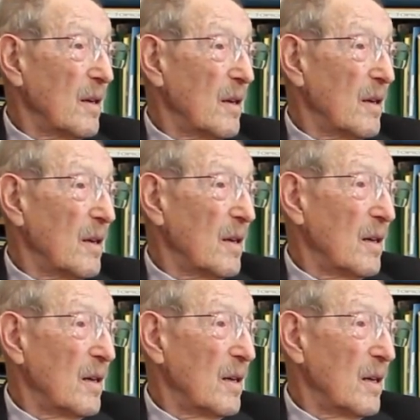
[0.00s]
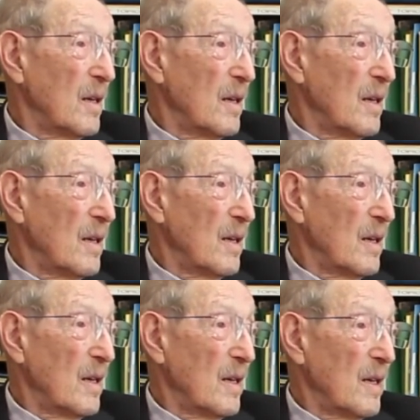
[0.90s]

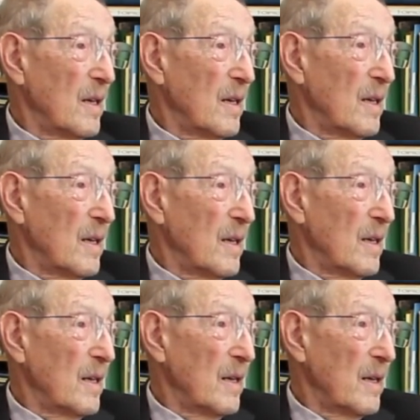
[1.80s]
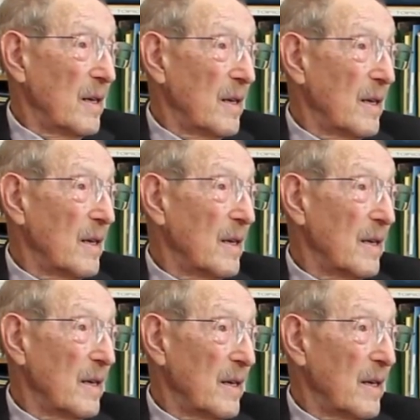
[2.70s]

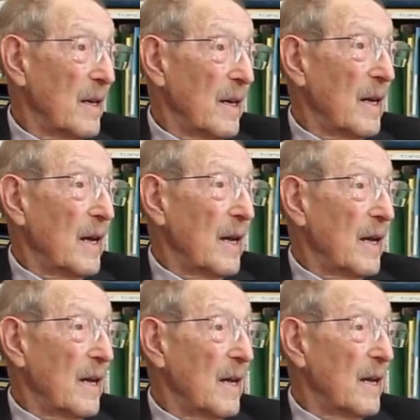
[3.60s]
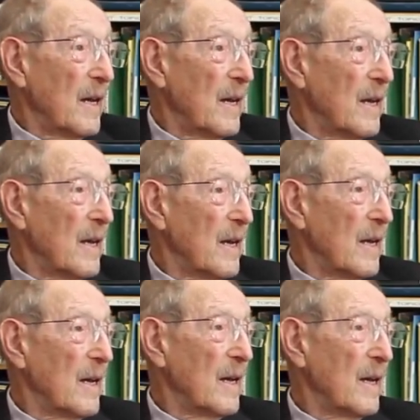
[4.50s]

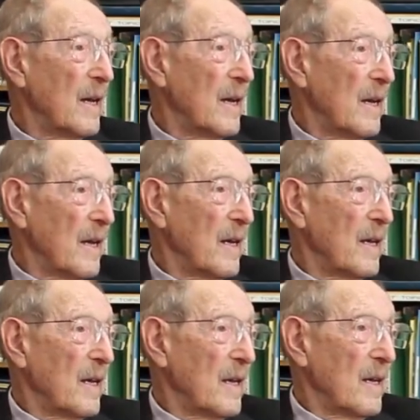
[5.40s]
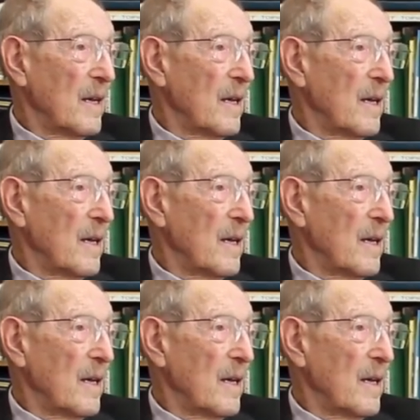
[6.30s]
(not speaking)